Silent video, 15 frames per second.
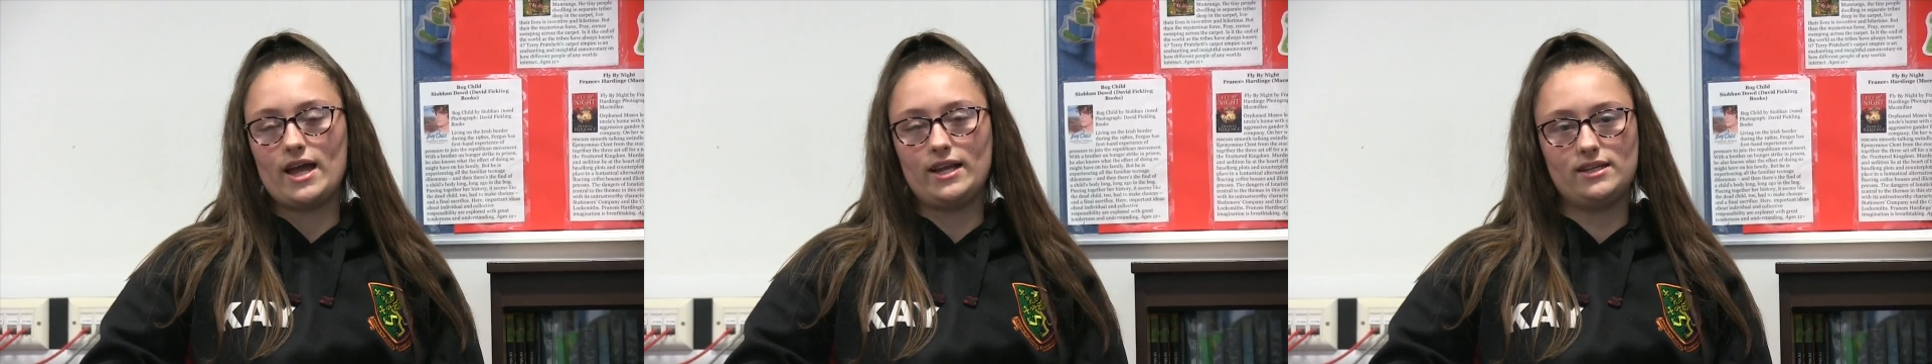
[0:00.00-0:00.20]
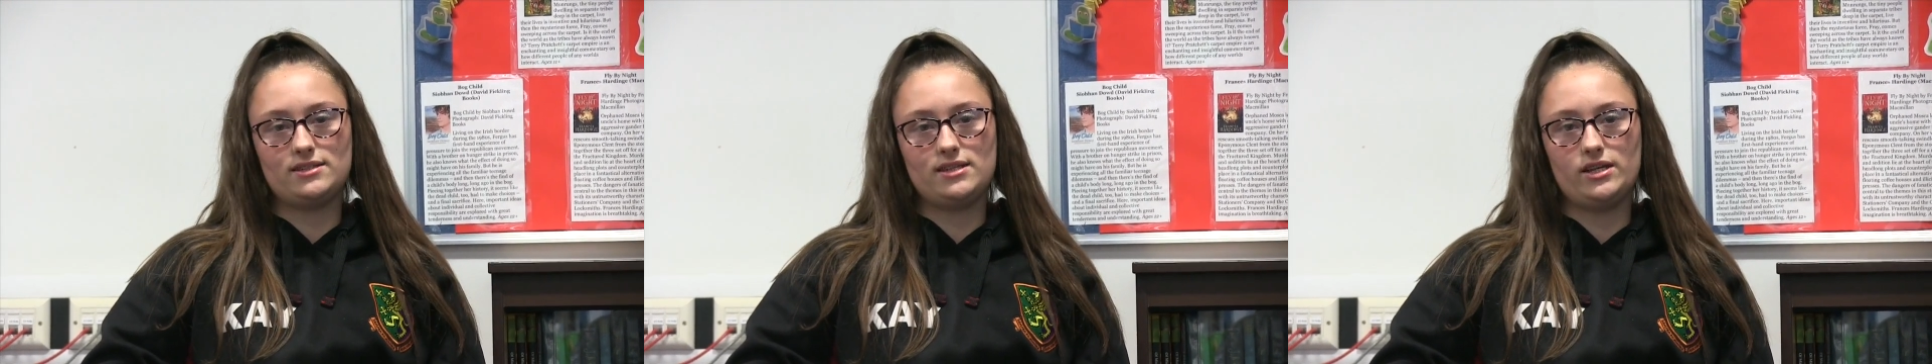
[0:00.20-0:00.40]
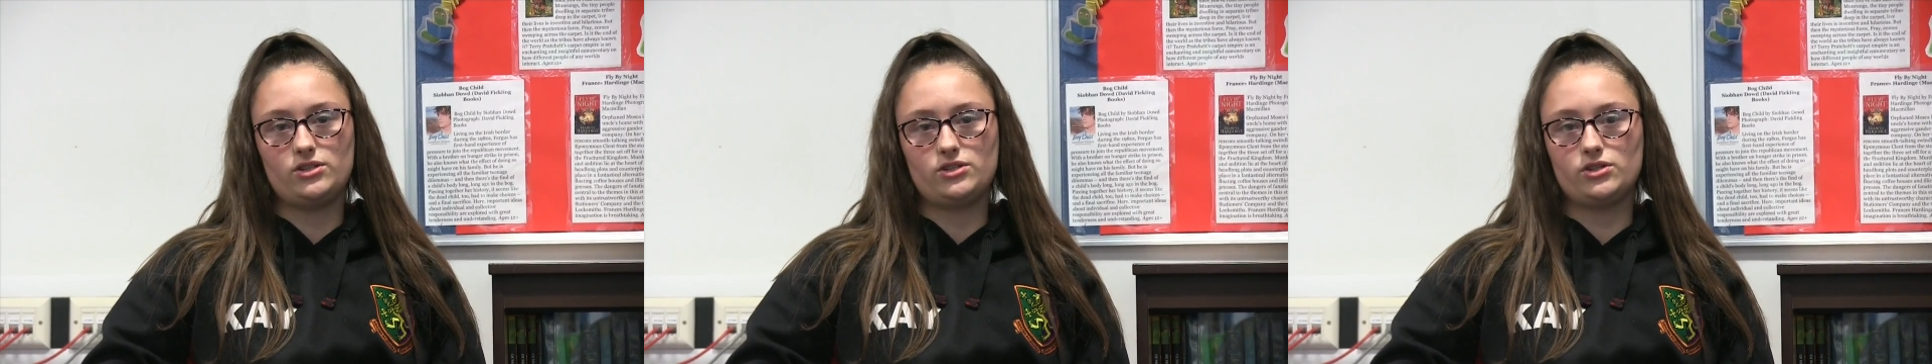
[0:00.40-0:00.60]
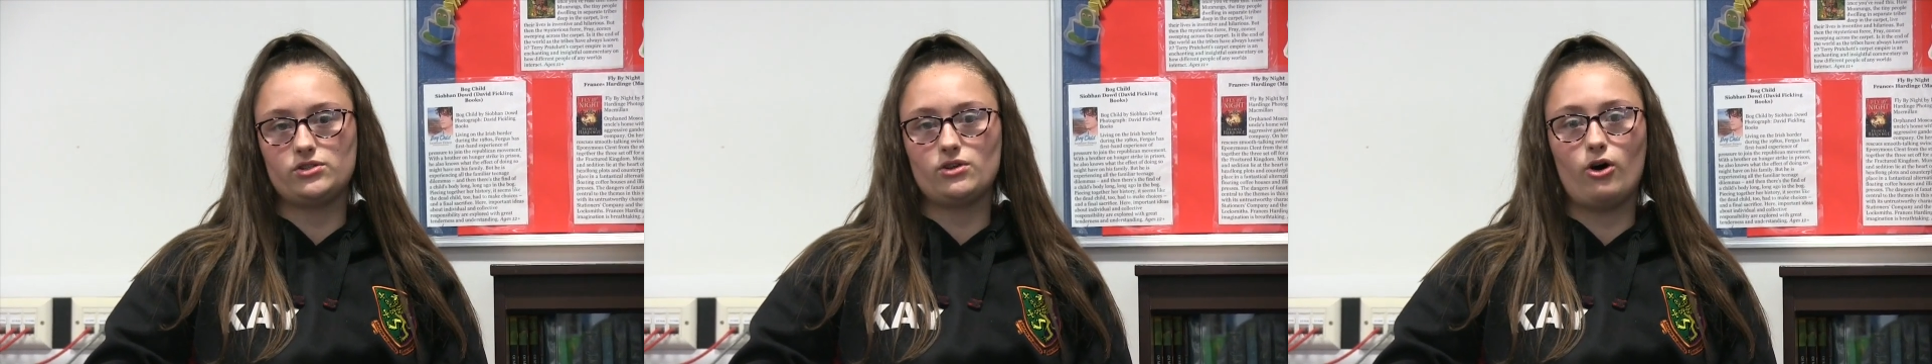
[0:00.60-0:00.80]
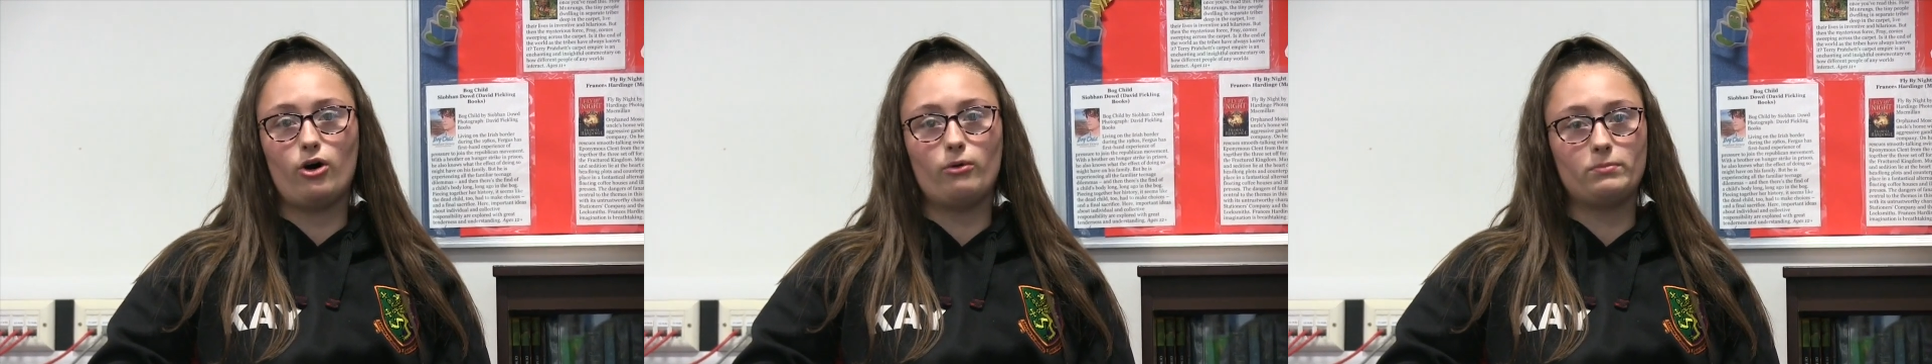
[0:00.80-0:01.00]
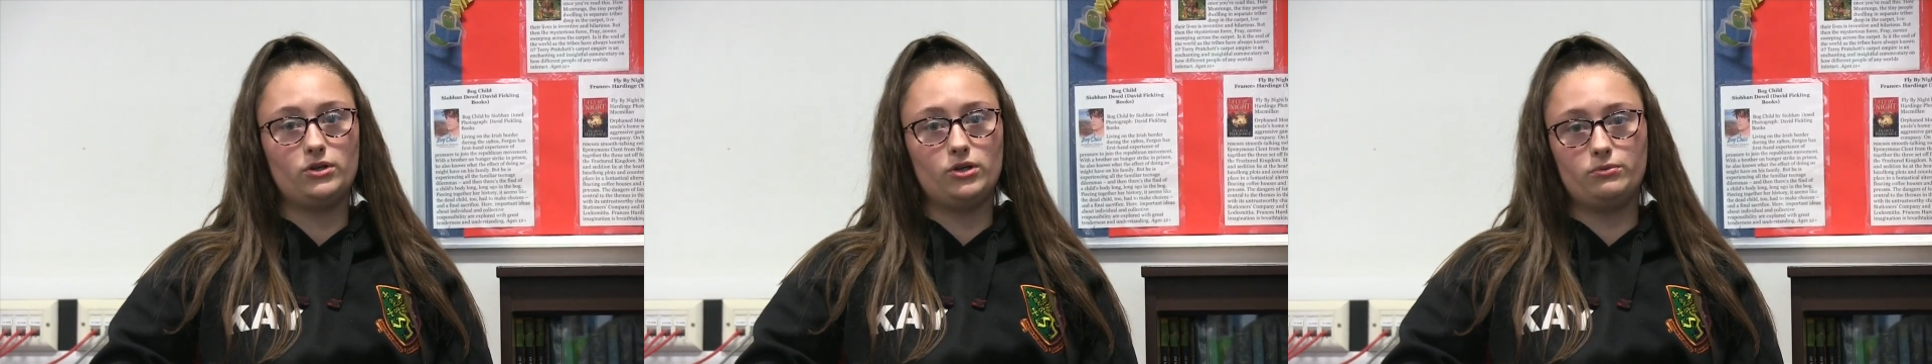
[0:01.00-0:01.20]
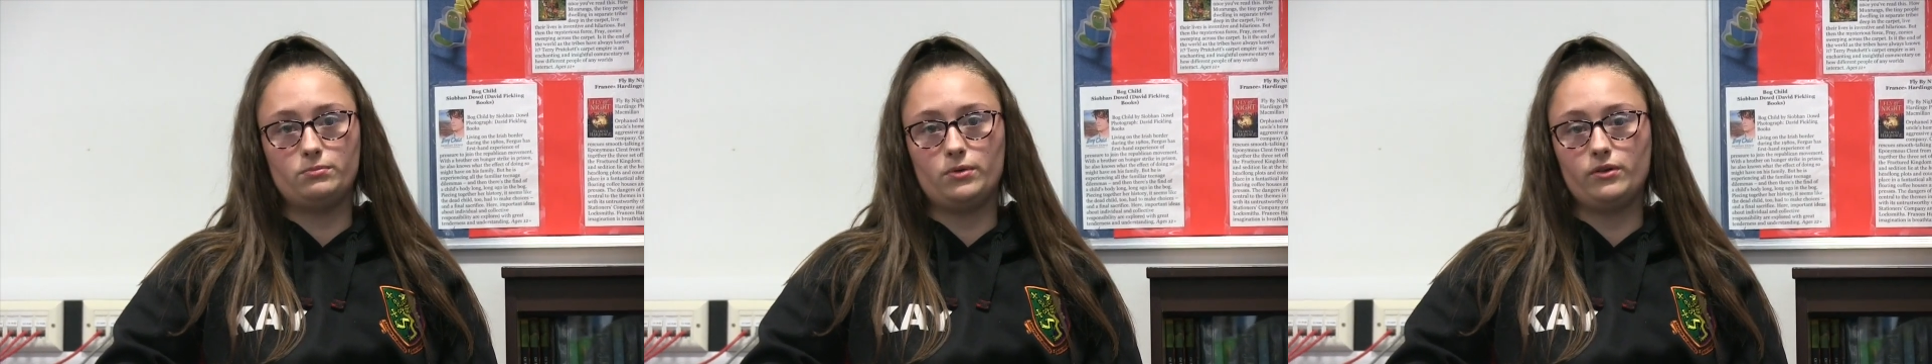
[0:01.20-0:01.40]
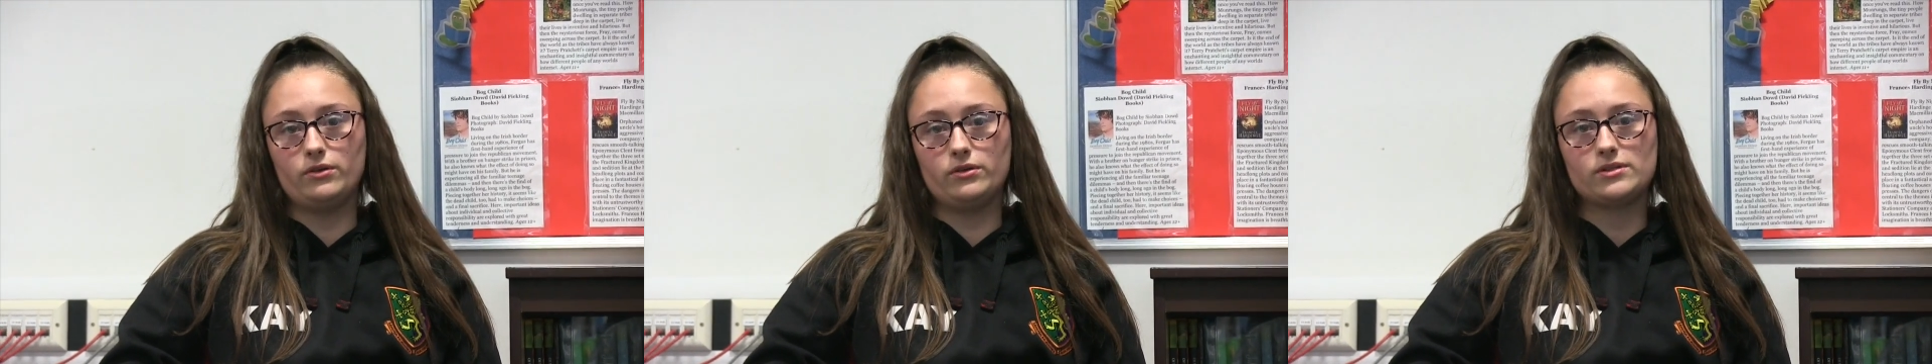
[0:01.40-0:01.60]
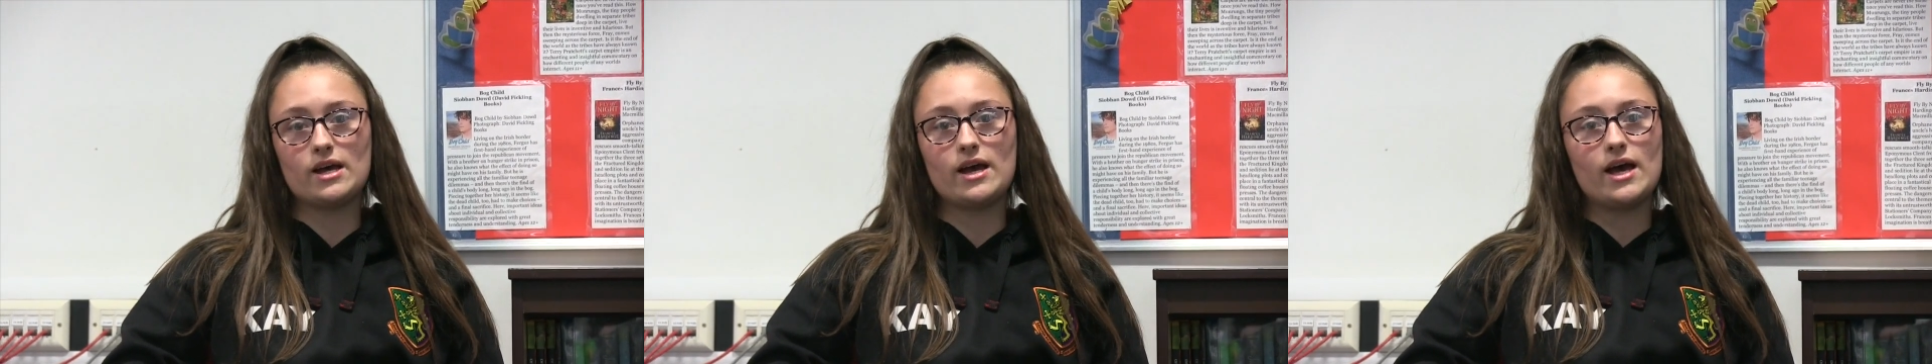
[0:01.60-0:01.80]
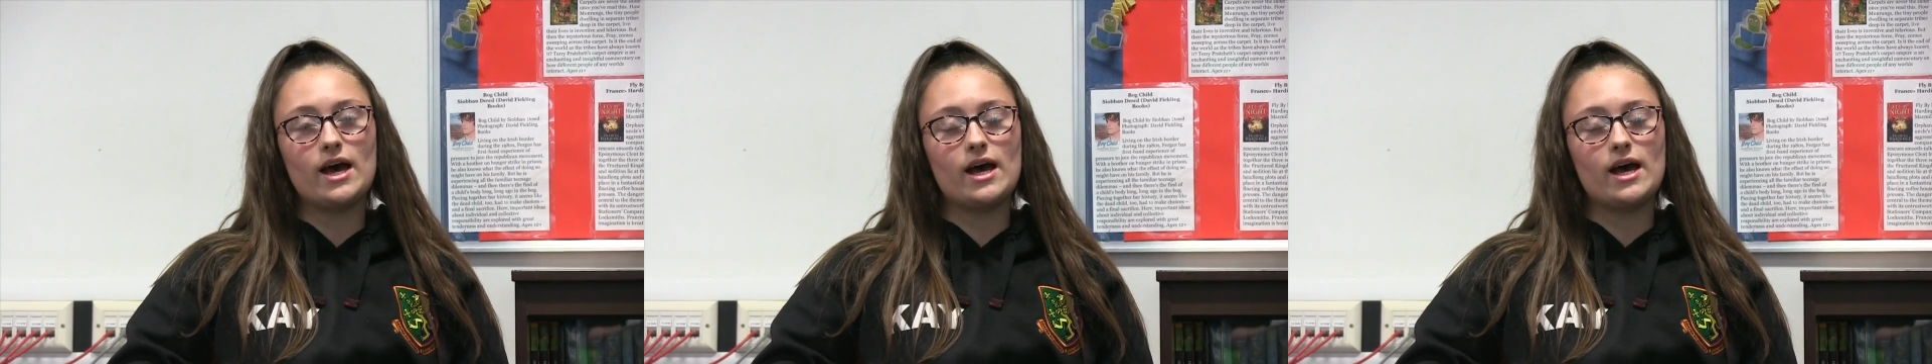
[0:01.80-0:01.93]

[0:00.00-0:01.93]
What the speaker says: any teachers or pupils,